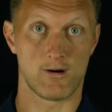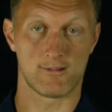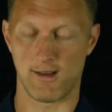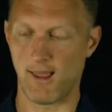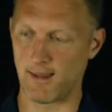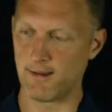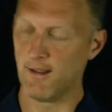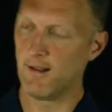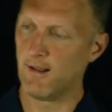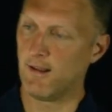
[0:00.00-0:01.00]
are today.
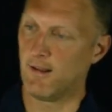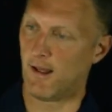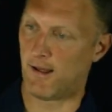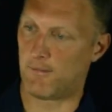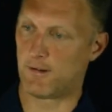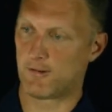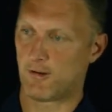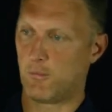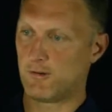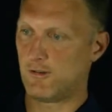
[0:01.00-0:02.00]
Um,
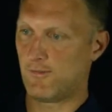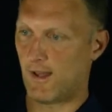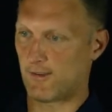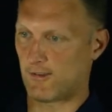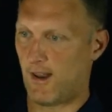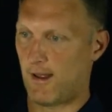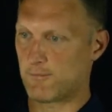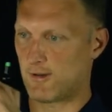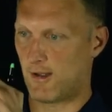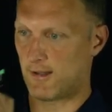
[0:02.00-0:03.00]
so once you've got the
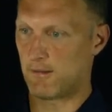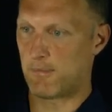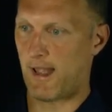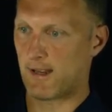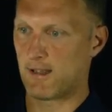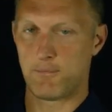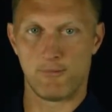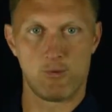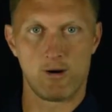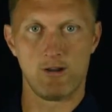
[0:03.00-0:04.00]
snapshot, the backup
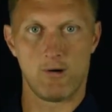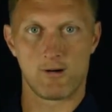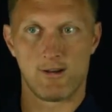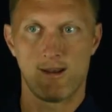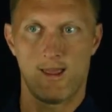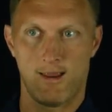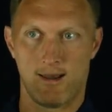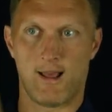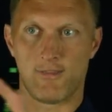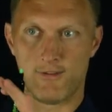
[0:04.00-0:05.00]
of where you are today
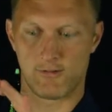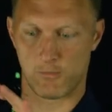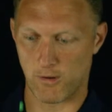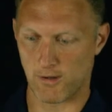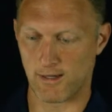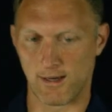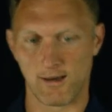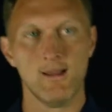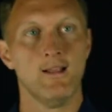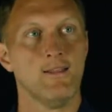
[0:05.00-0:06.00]
and how things are
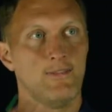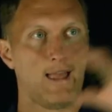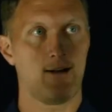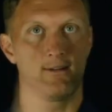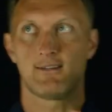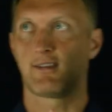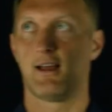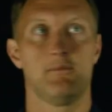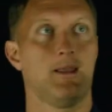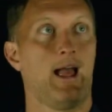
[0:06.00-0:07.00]
working, now it's
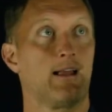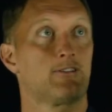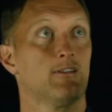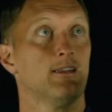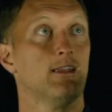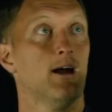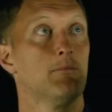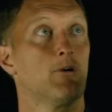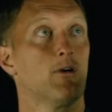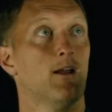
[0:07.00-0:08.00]
time to actually
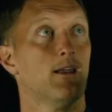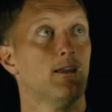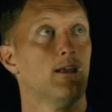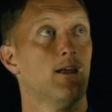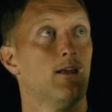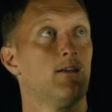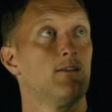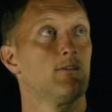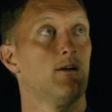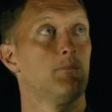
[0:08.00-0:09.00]
upgrade.
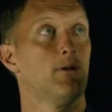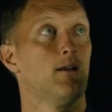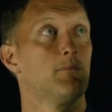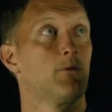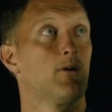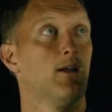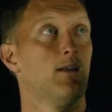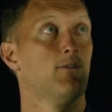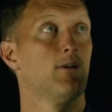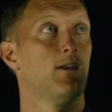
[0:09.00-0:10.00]
So I'll put
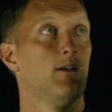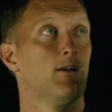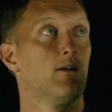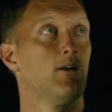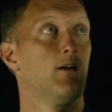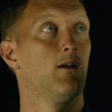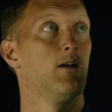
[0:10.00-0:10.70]
upgrade over here,